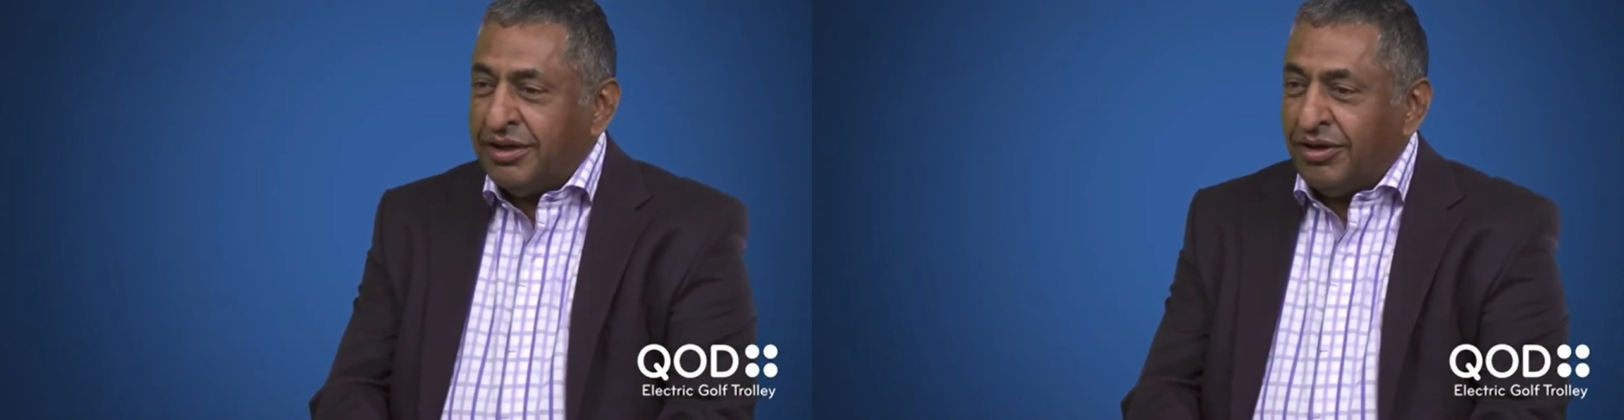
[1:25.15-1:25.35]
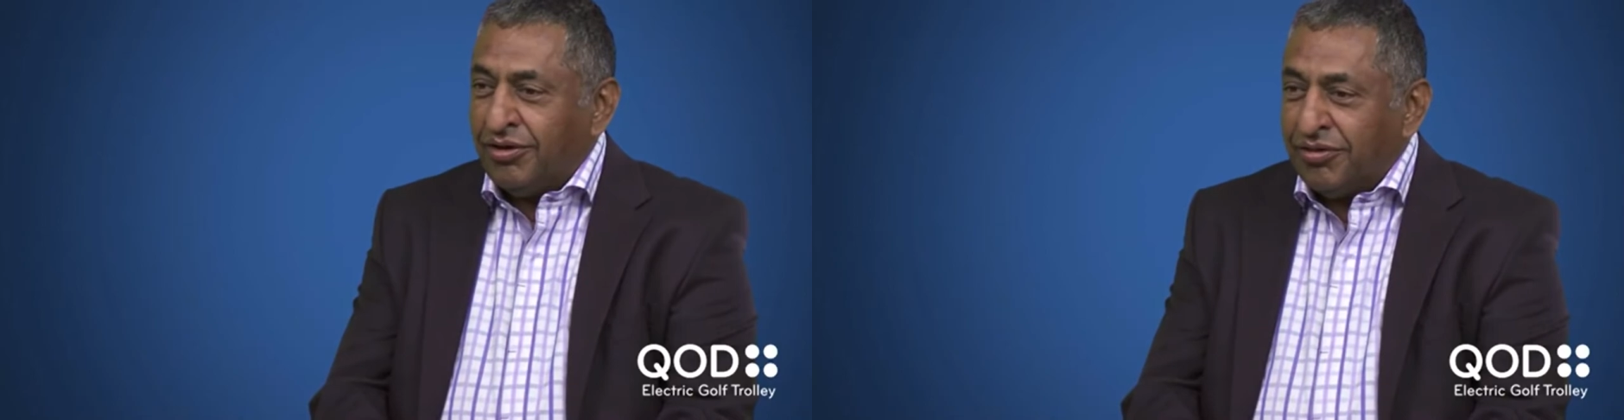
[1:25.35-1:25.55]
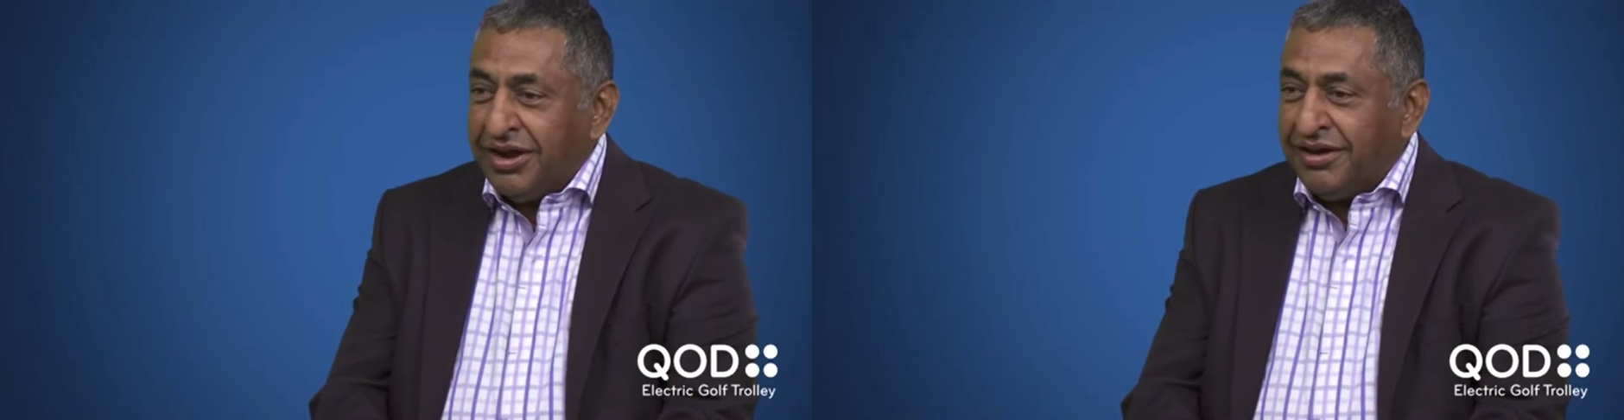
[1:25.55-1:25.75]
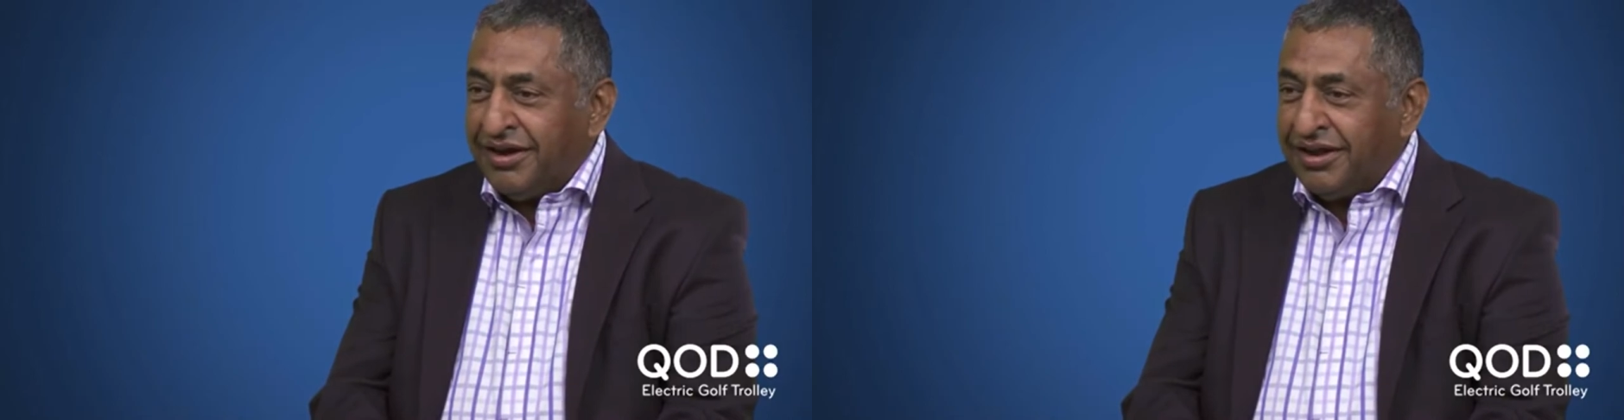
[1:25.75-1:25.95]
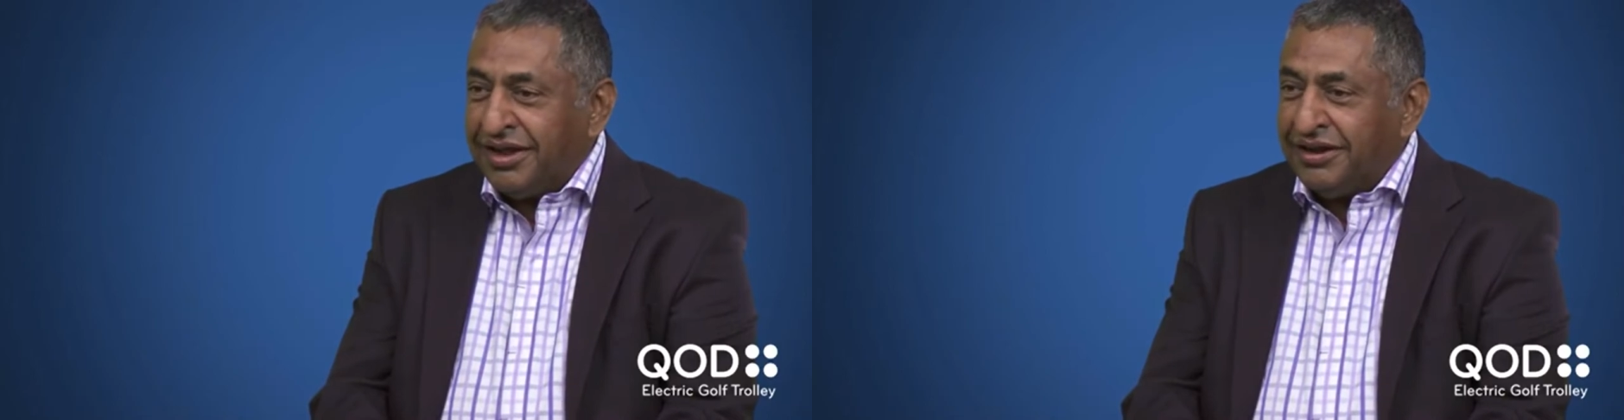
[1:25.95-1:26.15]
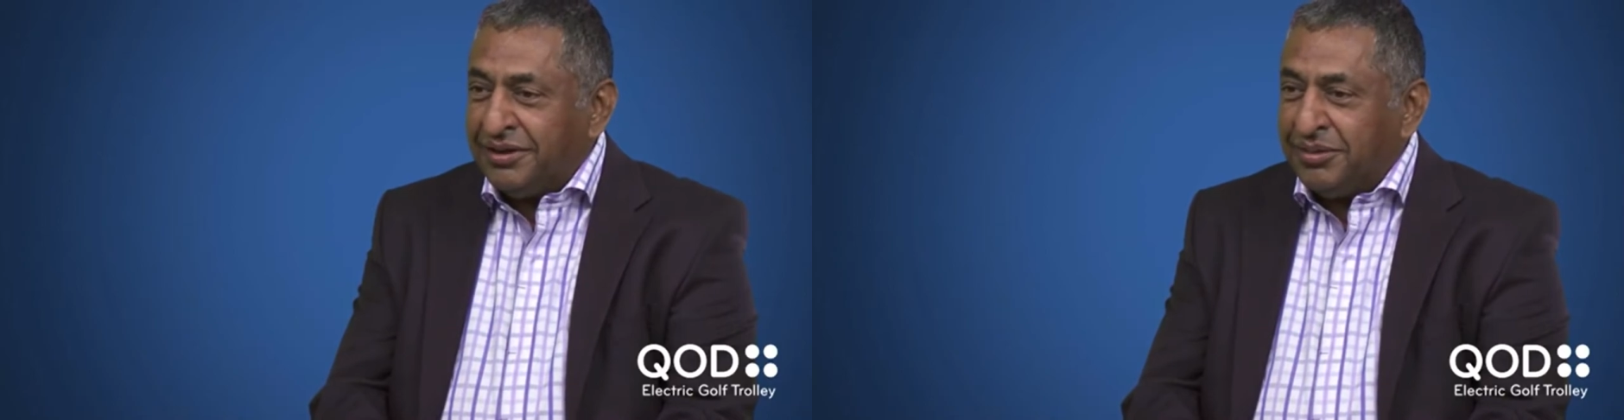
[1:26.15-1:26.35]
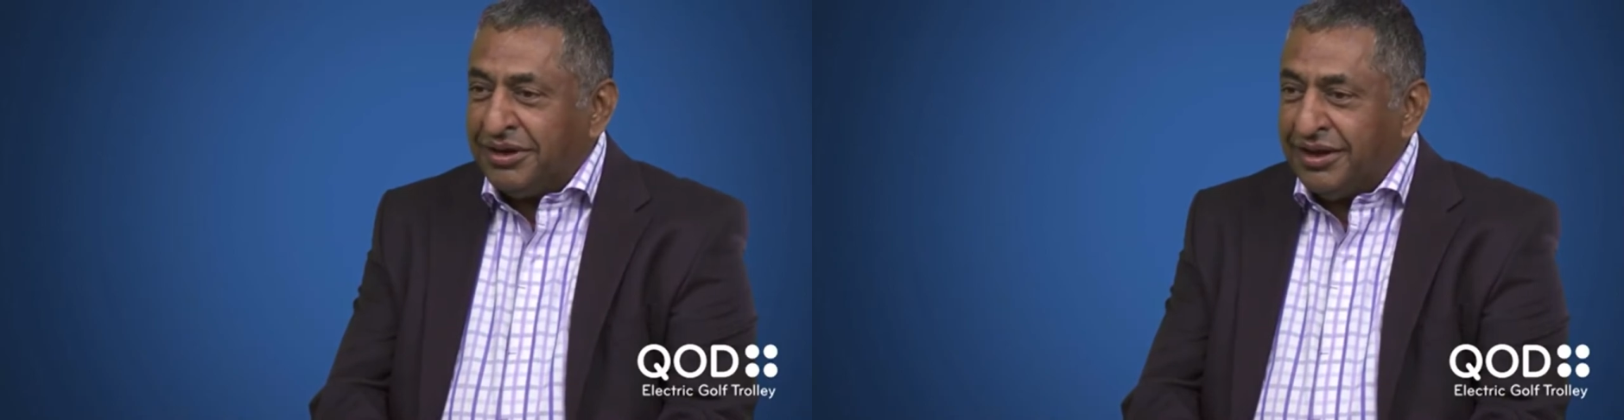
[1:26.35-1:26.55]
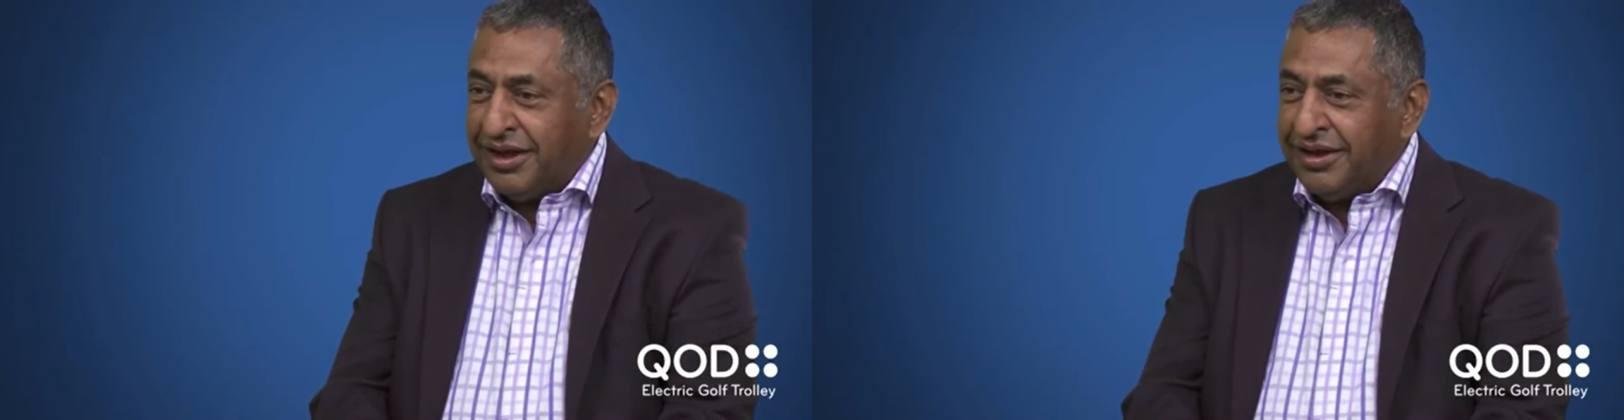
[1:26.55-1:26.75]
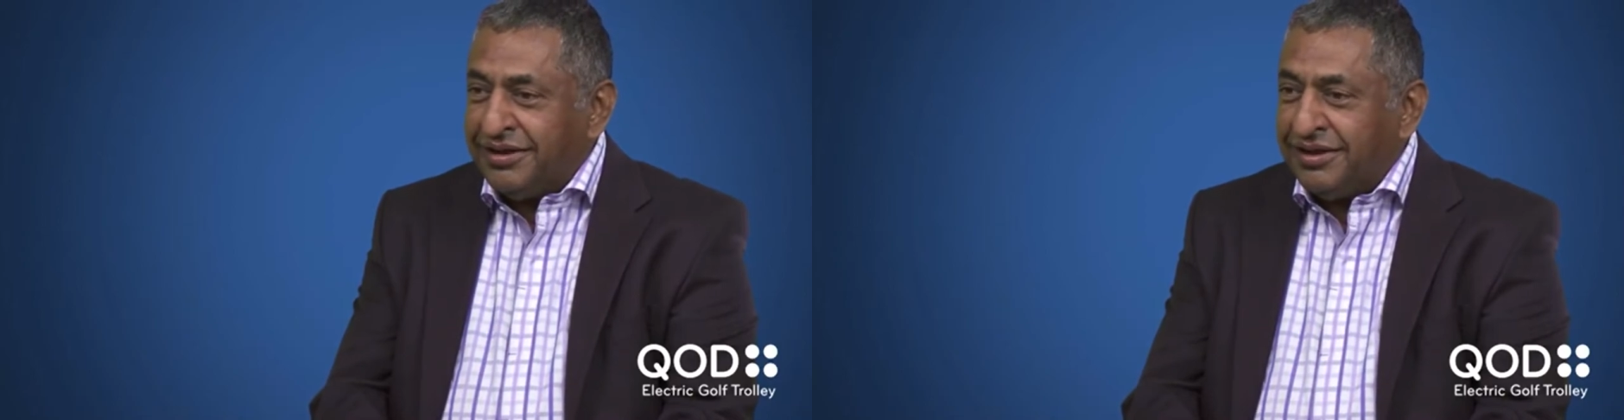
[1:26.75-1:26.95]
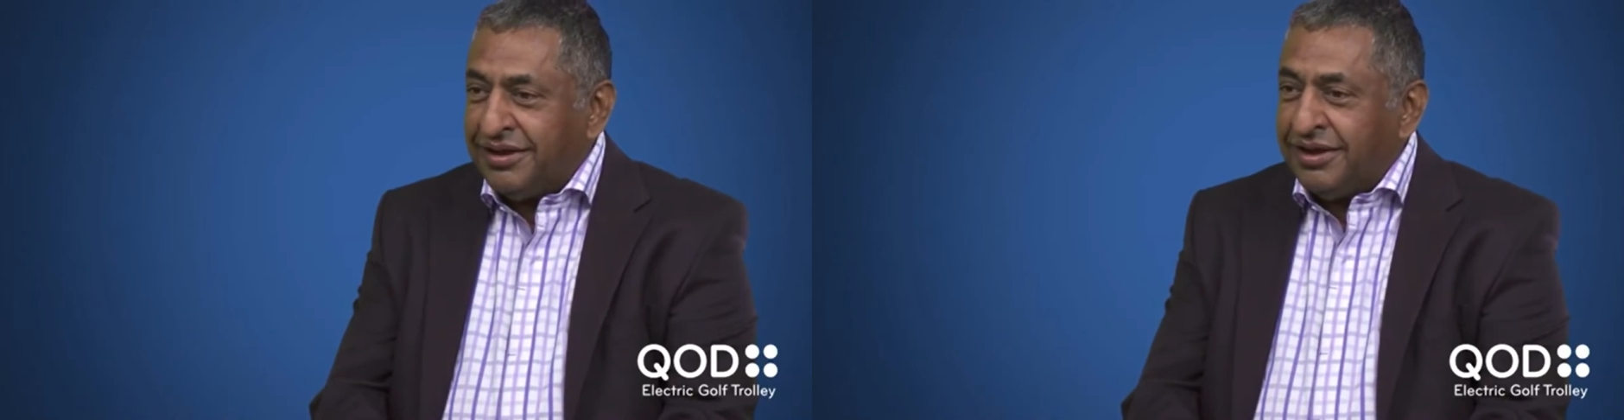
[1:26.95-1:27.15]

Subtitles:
already running a little bit late,